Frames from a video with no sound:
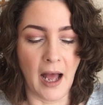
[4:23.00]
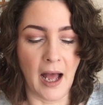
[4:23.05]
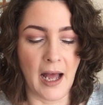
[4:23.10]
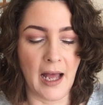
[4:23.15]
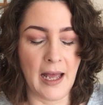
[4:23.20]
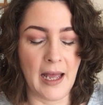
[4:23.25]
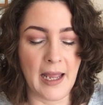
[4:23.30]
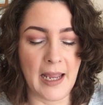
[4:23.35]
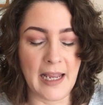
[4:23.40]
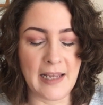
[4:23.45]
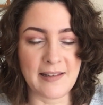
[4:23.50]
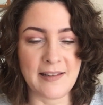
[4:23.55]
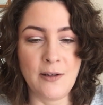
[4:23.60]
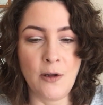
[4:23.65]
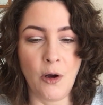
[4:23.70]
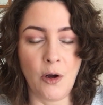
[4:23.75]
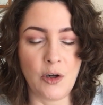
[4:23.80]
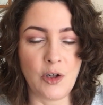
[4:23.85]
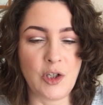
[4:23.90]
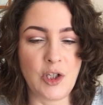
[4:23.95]
It's
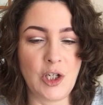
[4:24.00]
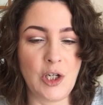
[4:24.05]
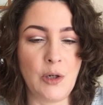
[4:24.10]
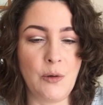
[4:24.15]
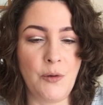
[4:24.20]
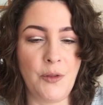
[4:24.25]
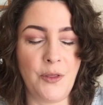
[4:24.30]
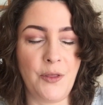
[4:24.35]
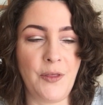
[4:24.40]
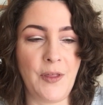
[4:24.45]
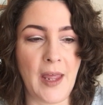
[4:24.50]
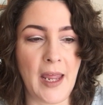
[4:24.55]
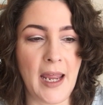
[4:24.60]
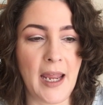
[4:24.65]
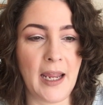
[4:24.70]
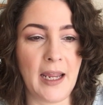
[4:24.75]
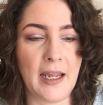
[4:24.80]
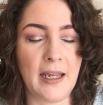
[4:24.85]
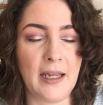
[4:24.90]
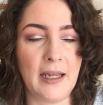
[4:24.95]
not too
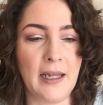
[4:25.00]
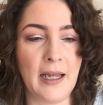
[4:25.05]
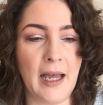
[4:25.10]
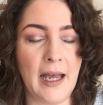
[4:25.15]
thick.